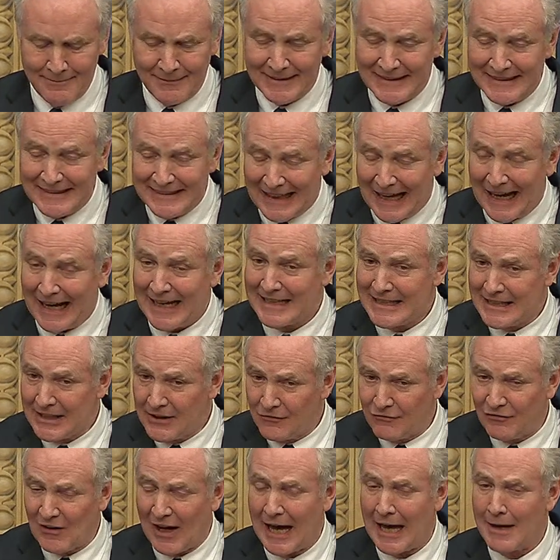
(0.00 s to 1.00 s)

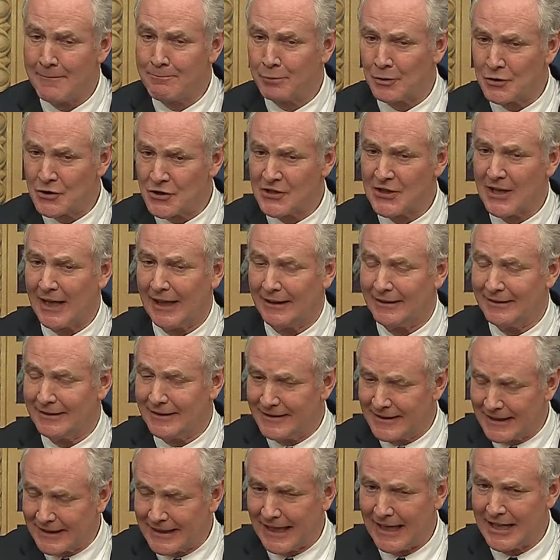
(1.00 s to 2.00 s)
95% in
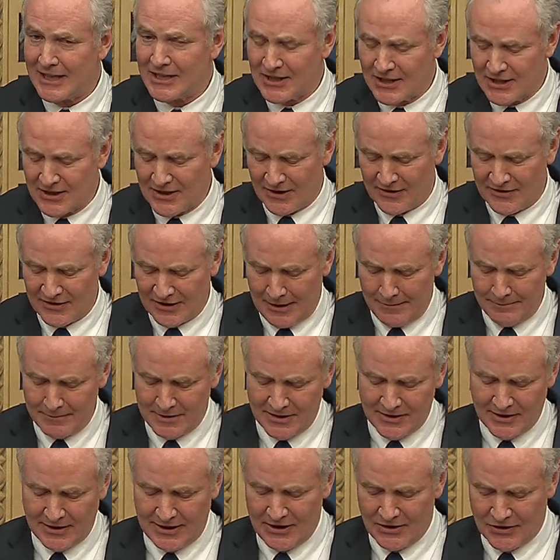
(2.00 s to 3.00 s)
the cases of some
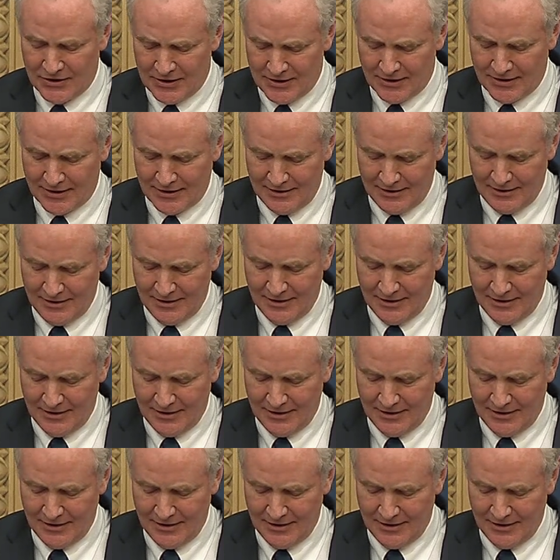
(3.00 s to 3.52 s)
diseases,